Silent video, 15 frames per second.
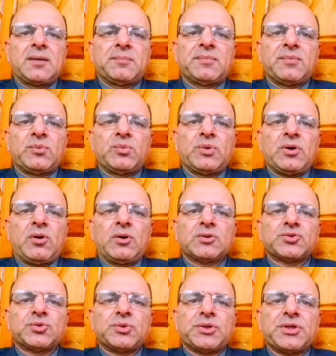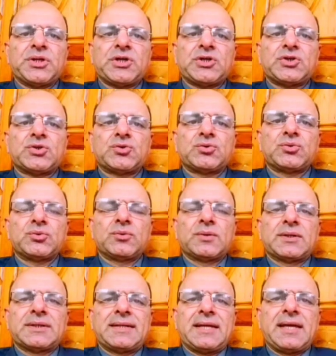We also need to
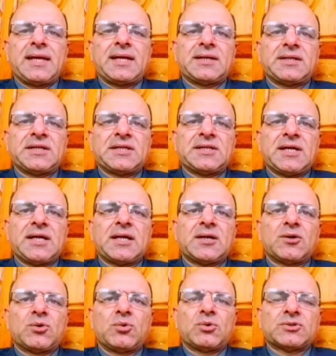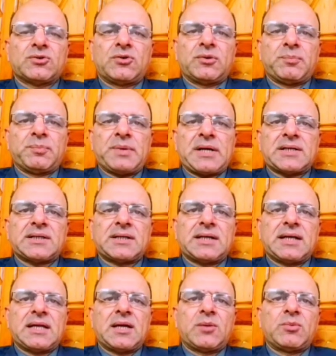take detailed notes on a
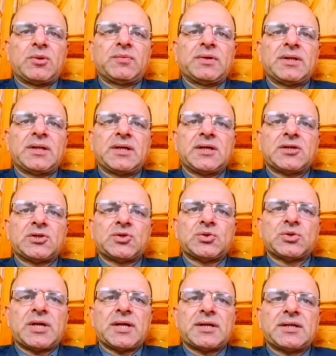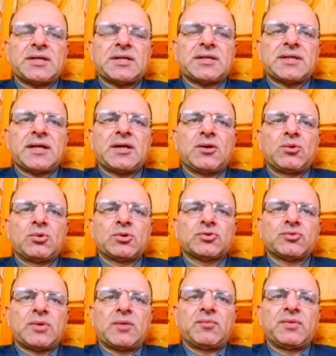practical level. We need to take detailed
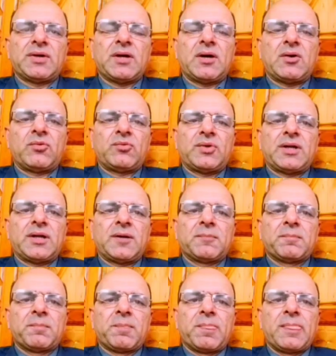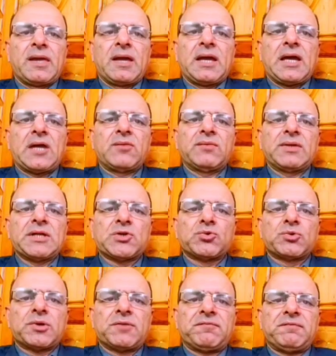notes while we are reading, and we need
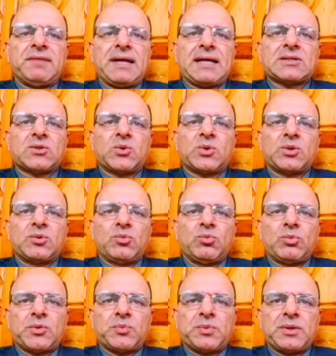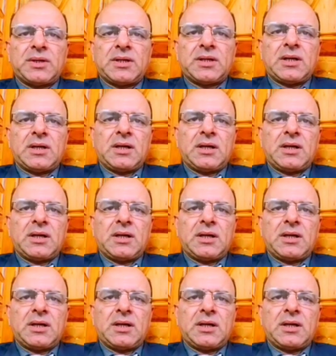to reflect on what we